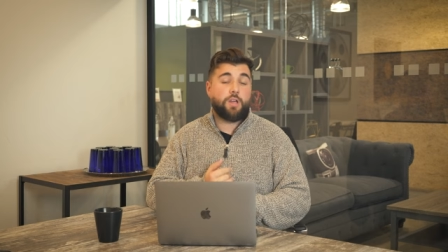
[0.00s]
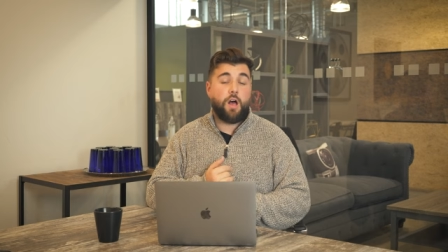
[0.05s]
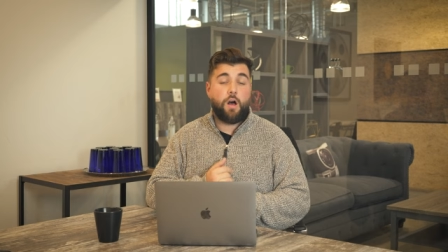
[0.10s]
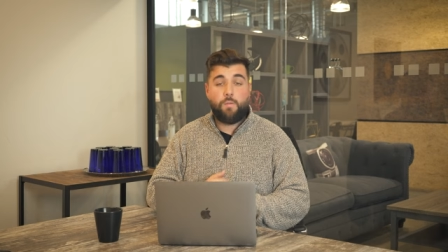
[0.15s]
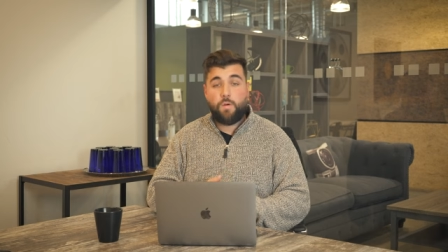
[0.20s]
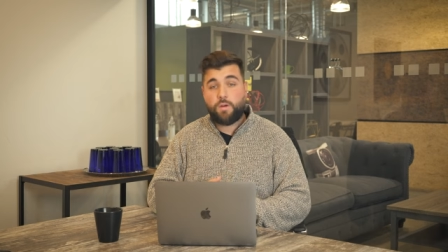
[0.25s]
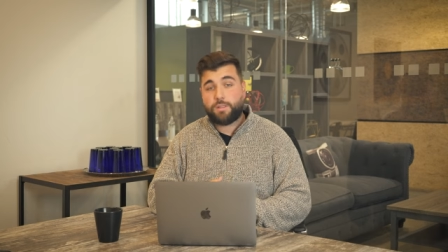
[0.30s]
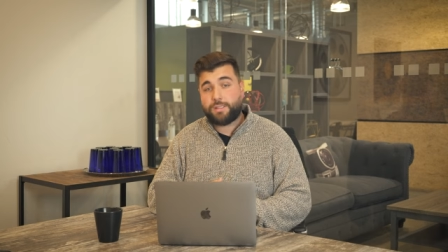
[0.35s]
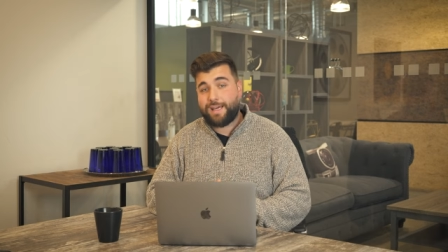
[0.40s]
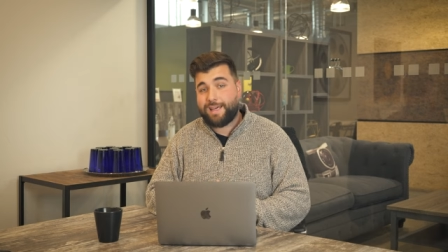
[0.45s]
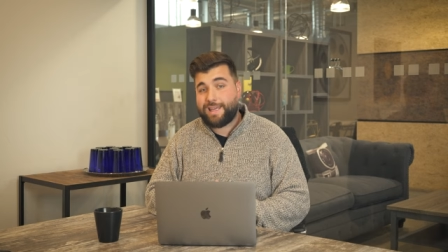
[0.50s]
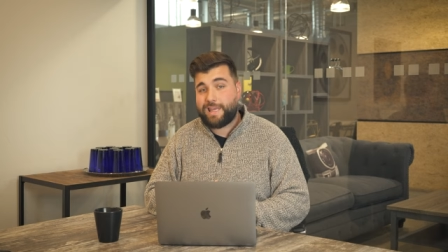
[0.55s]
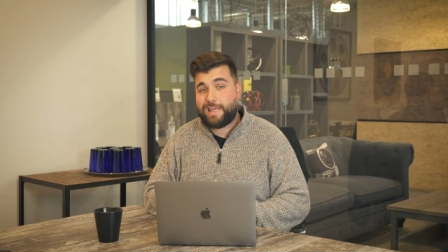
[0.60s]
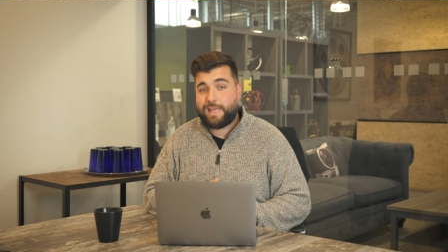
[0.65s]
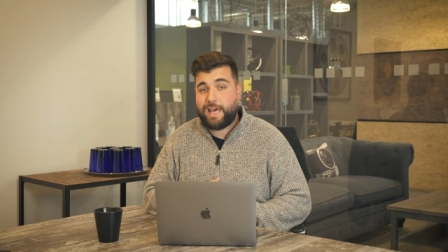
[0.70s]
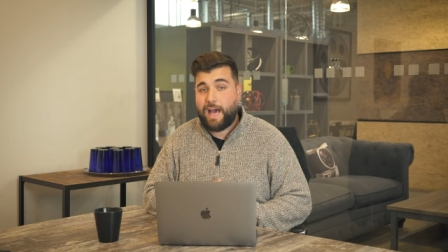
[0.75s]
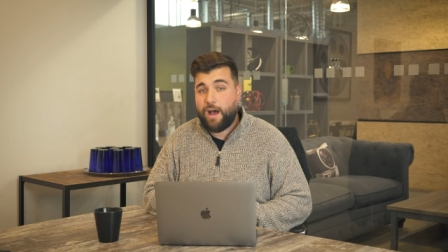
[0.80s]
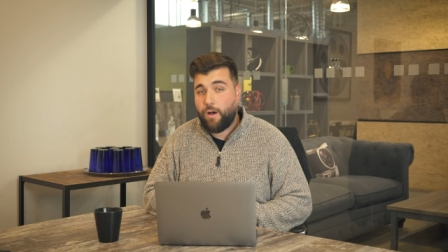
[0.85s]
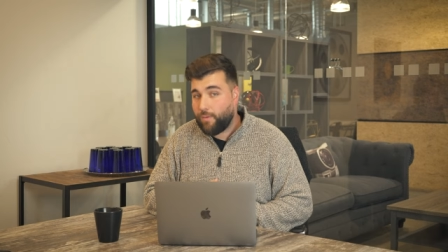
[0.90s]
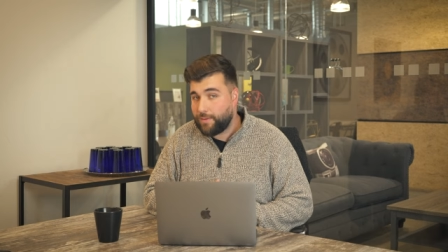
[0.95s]
Almost a
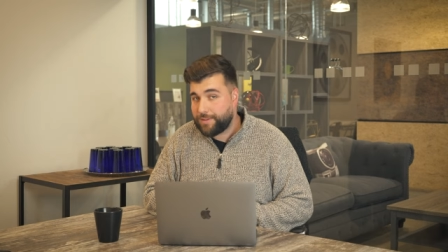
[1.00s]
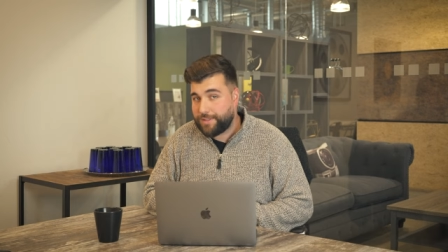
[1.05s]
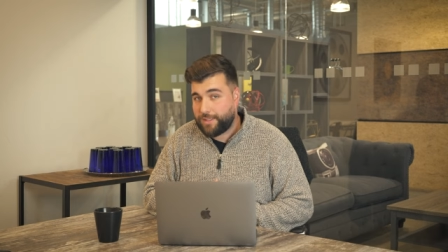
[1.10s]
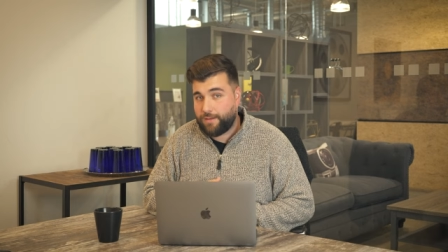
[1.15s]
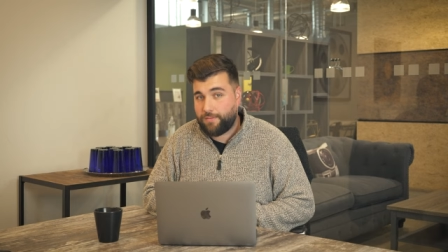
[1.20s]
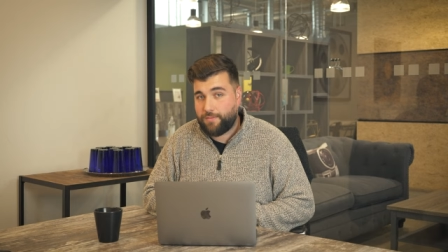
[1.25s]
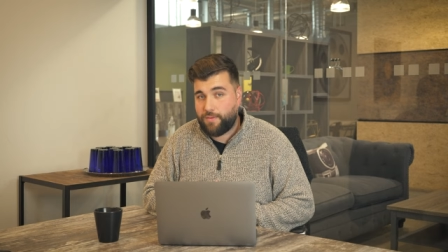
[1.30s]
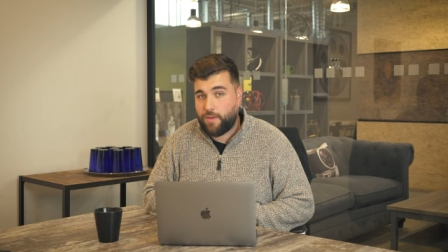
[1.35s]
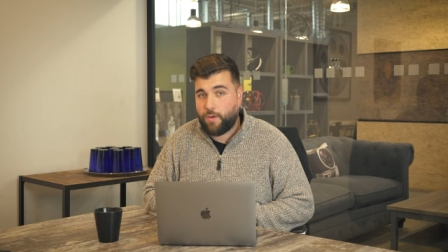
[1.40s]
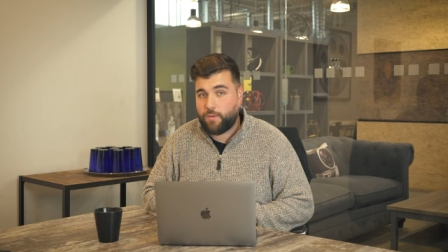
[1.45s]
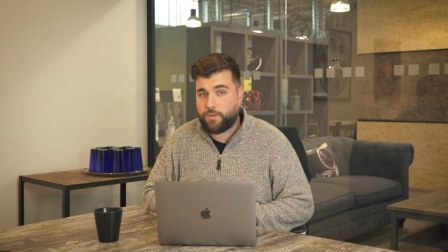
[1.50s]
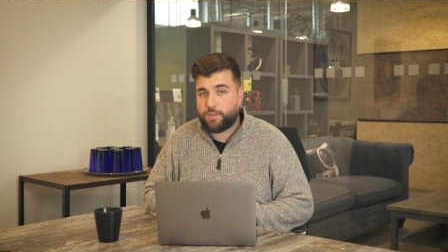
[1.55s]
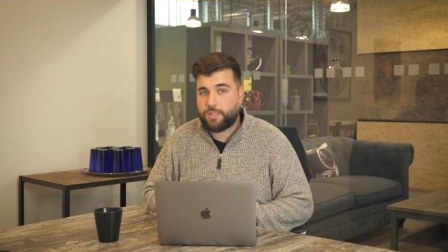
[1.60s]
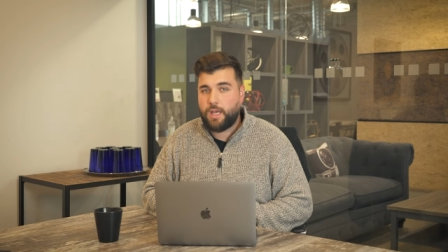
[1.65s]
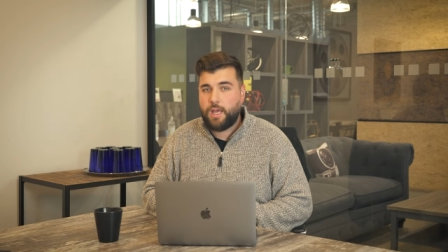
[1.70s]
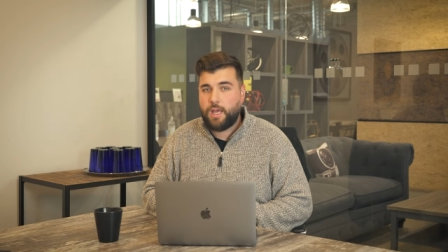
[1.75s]
thousand of those.